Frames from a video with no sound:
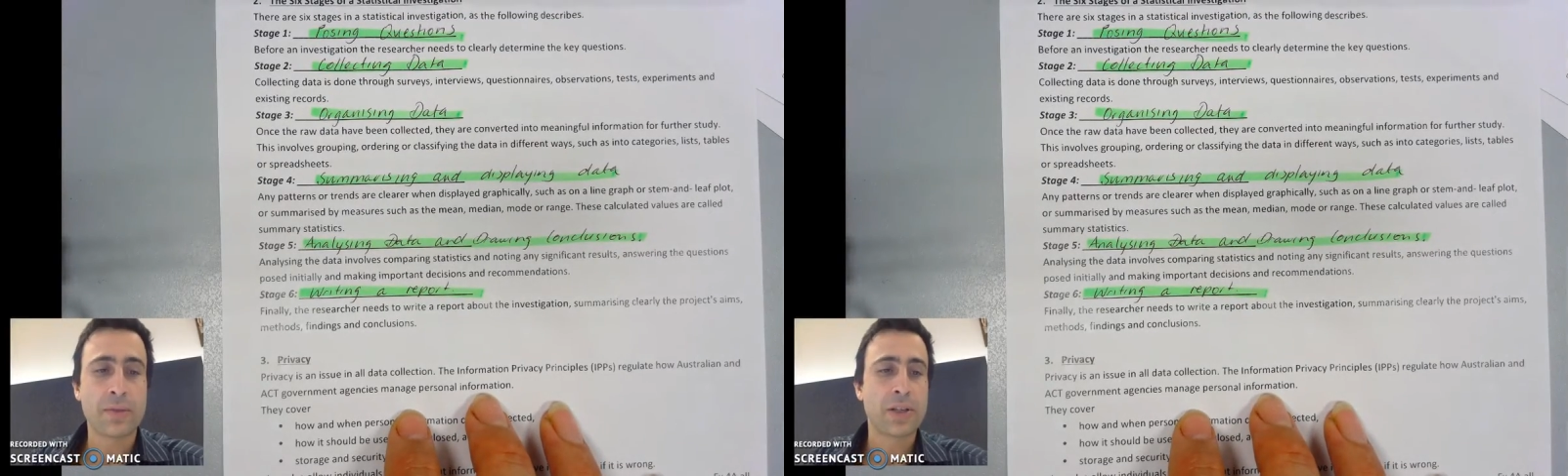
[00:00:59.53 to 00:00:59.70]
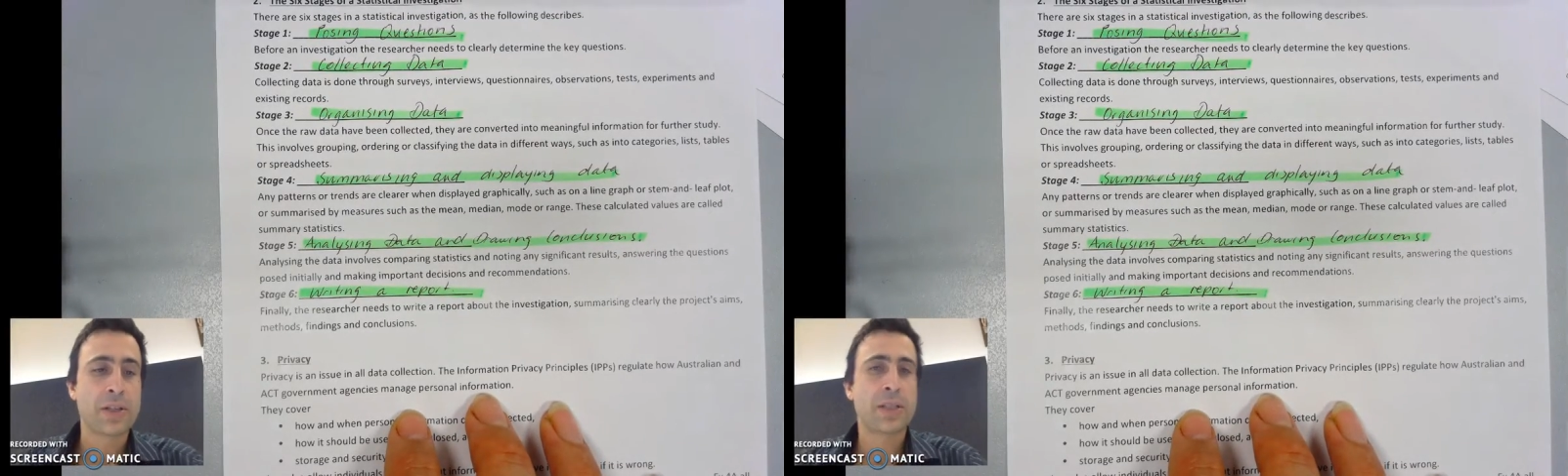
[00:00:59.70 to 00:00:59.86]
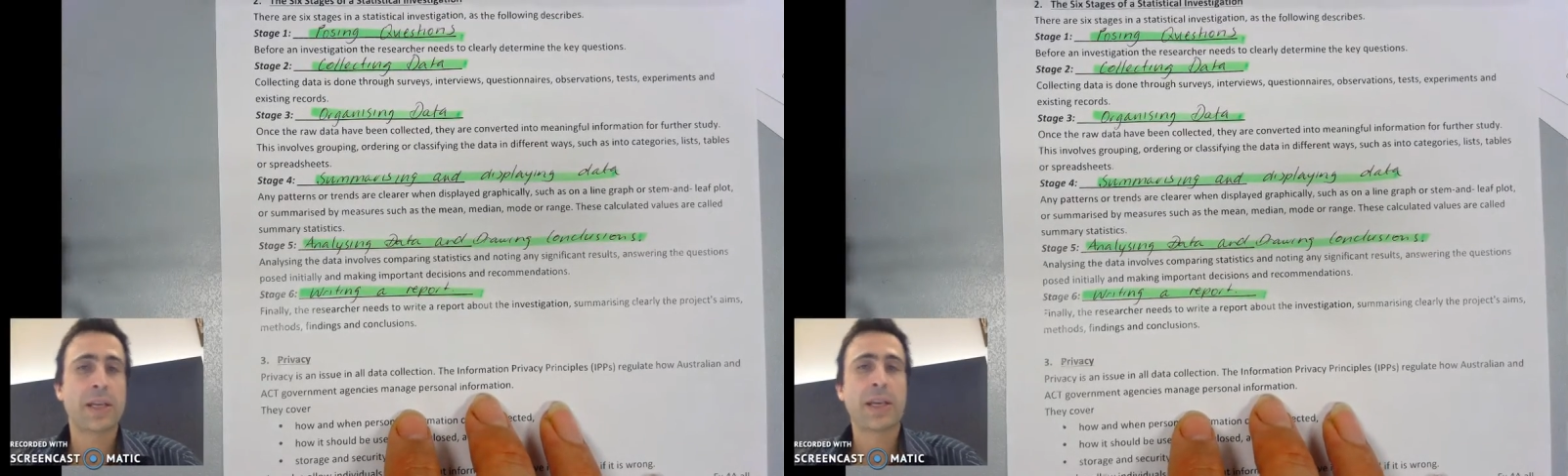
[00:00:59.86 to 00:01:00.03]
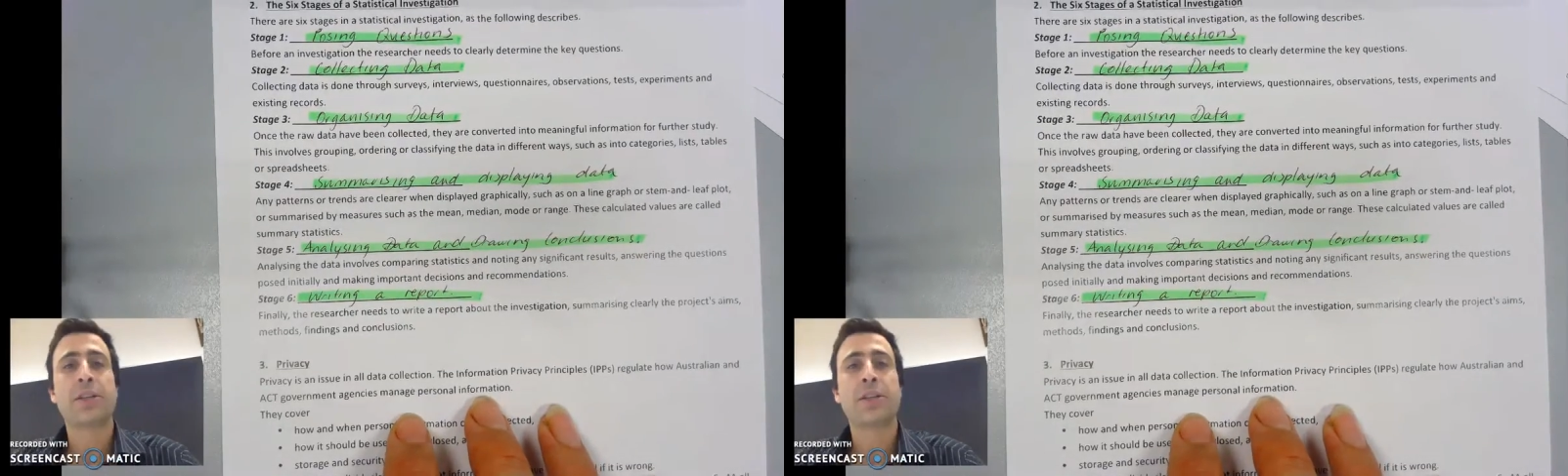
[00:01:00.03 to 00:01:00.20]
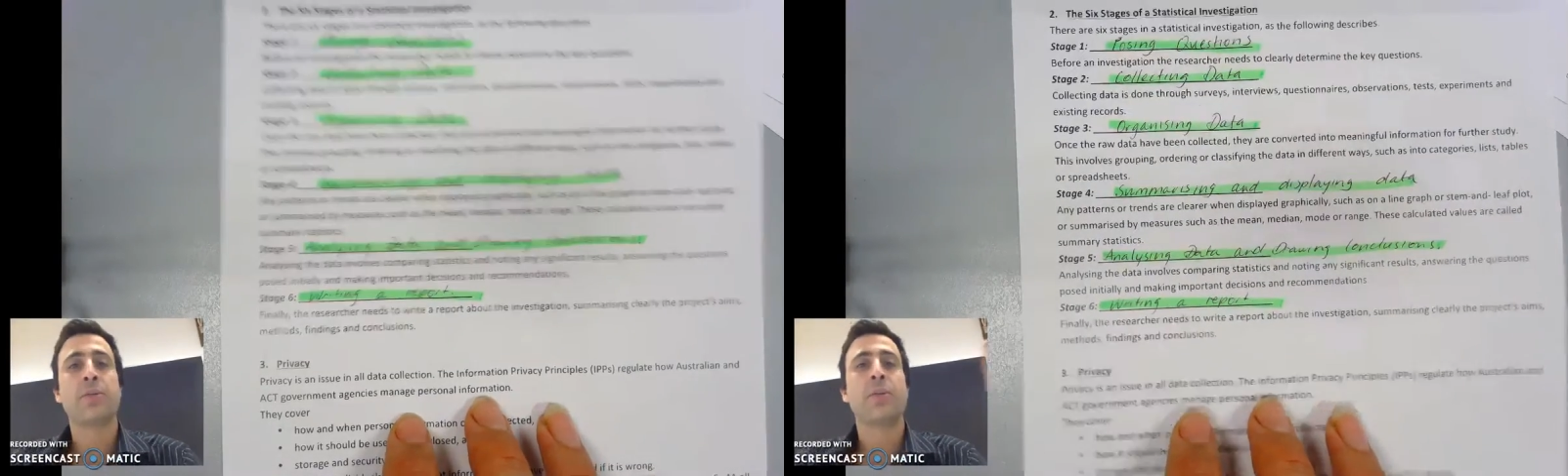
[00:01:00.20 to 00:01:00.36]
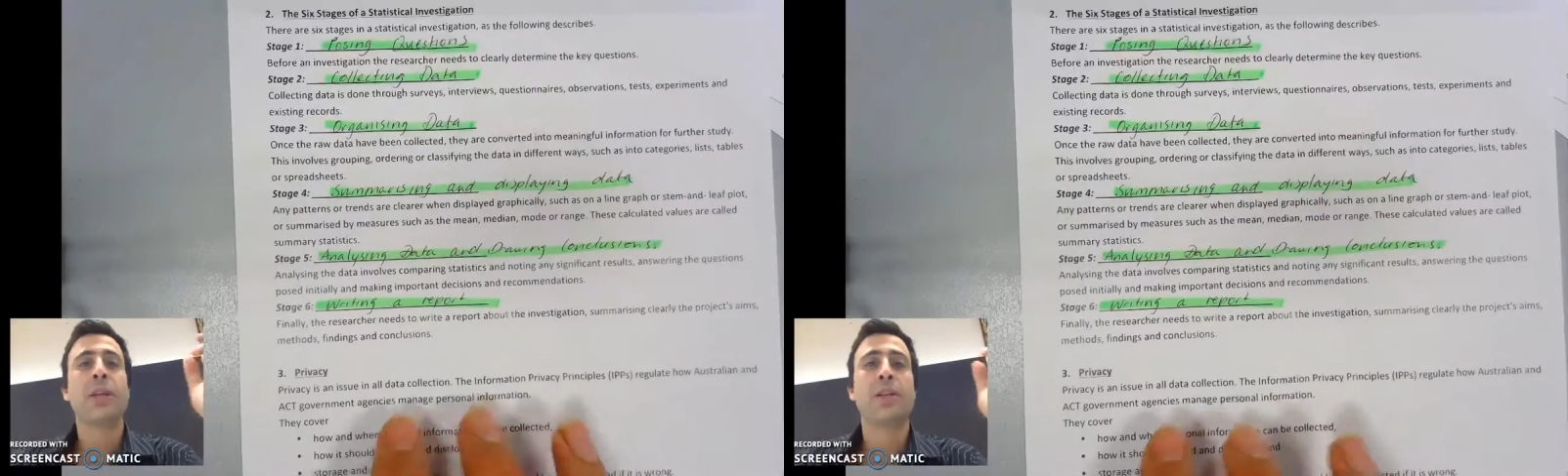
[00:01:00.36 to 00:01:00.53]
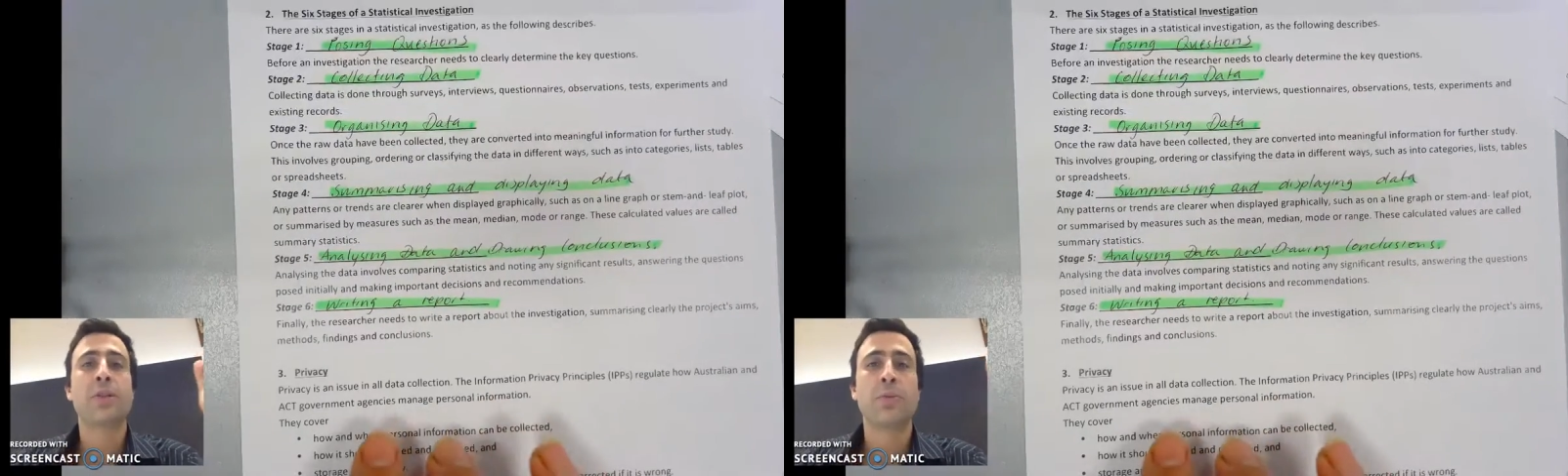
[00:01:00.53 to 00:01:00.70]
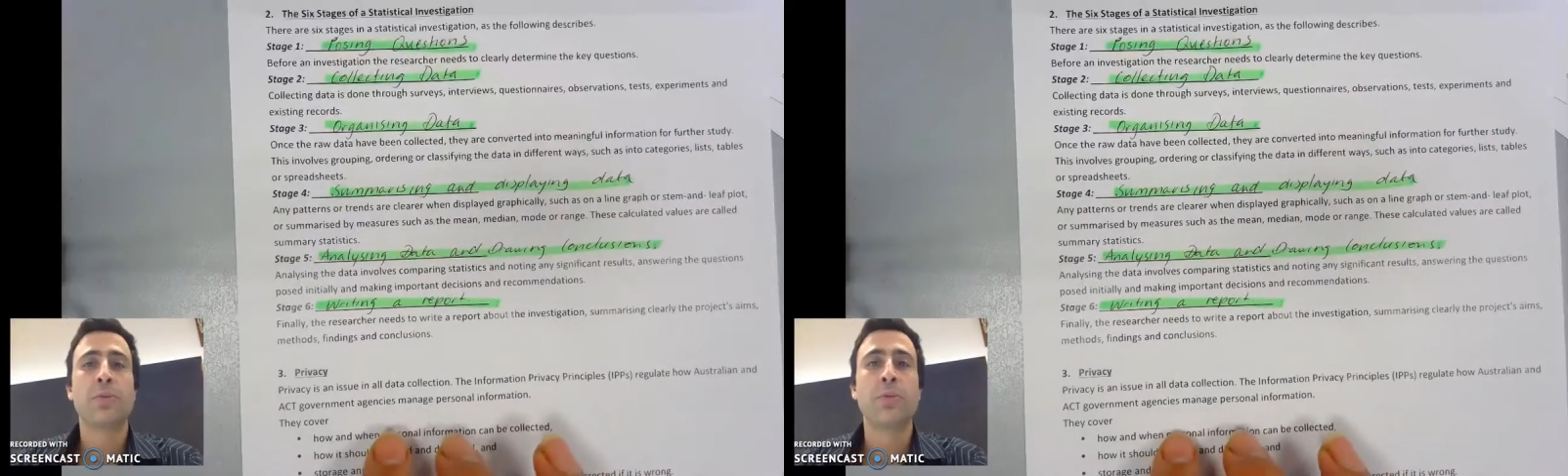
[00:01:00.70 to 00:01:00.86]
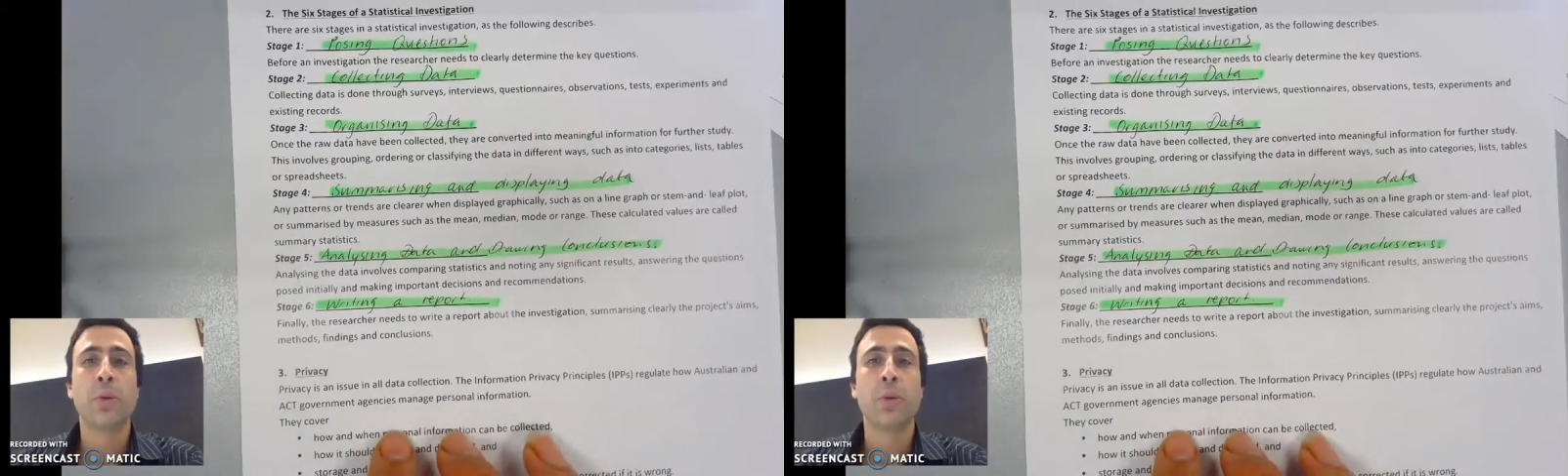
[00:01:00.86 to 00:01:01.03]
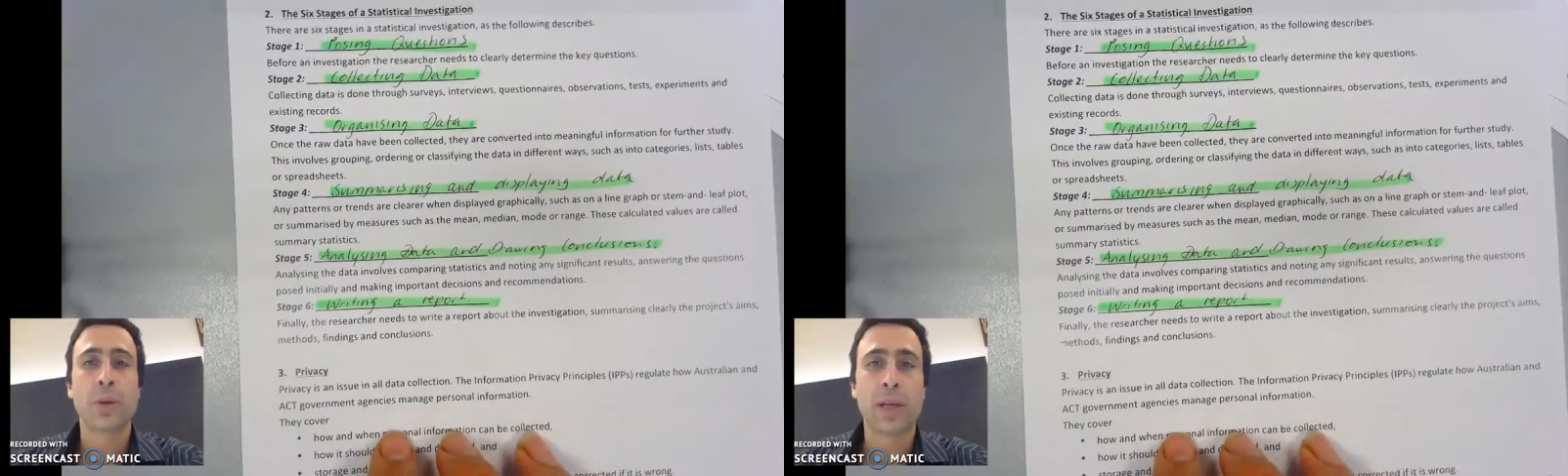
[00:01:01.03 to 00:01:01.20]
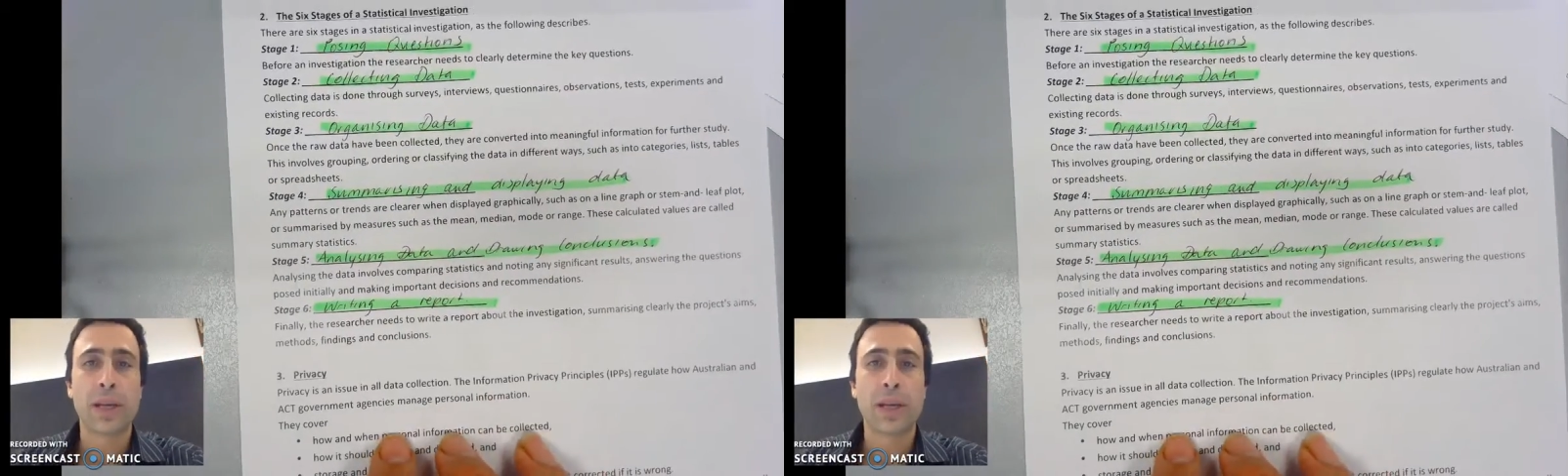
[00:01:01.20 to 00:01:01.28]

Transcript: investigation, we need to look at